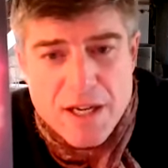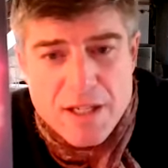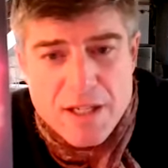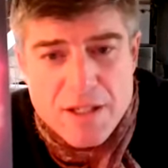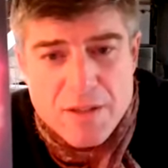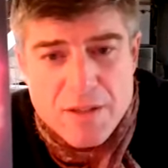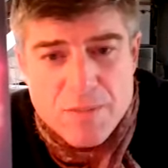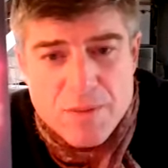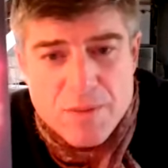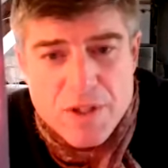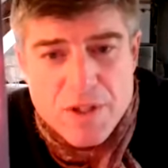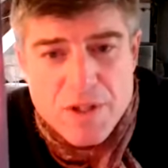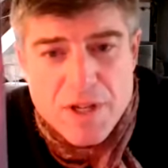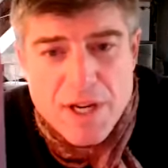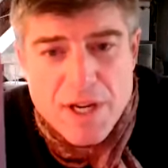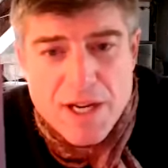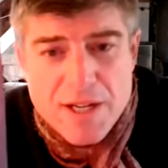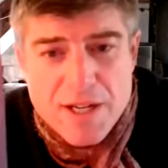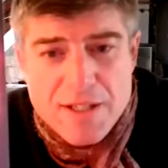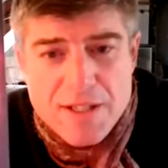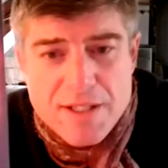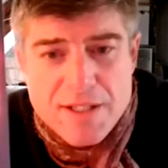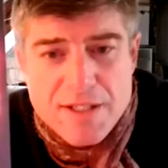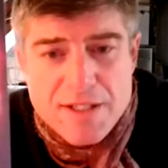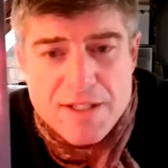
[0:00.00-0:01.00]

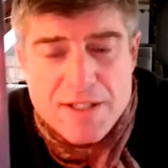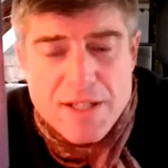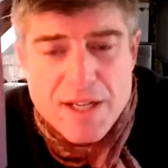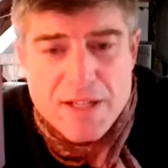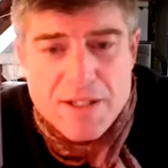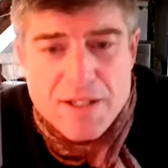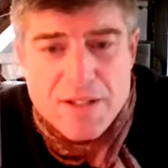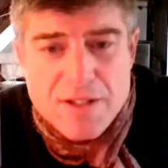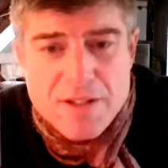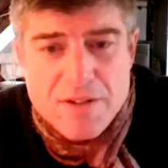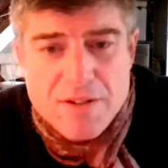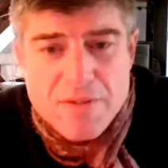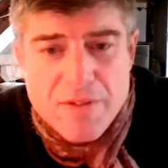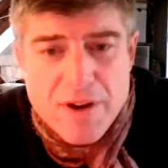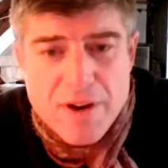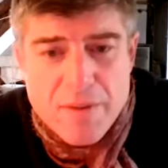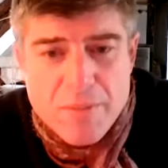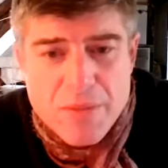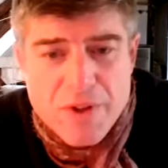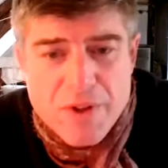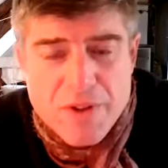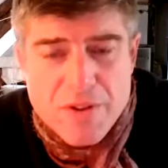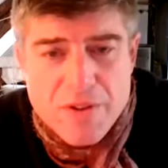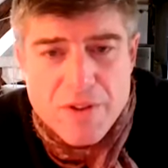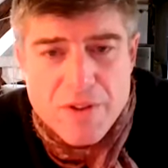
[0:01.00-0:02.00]
the sense of
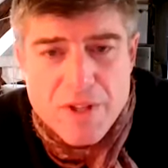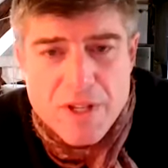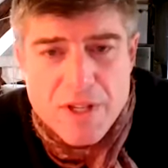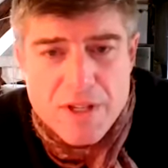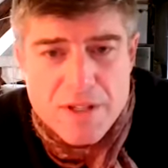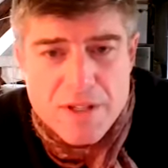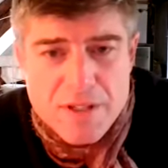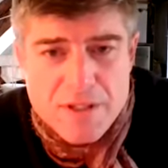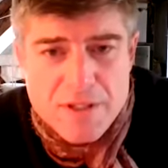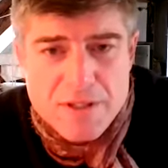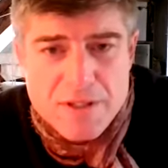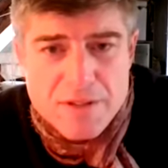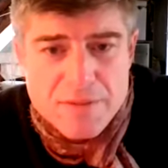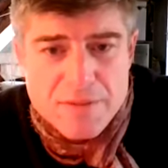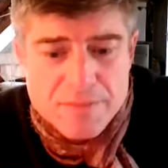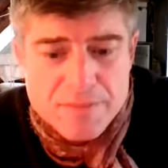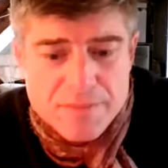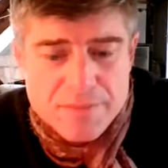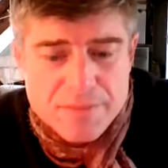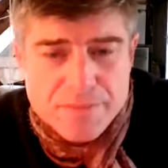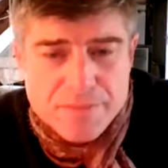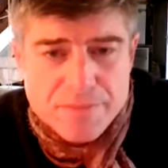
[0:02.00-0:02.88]
empathy. And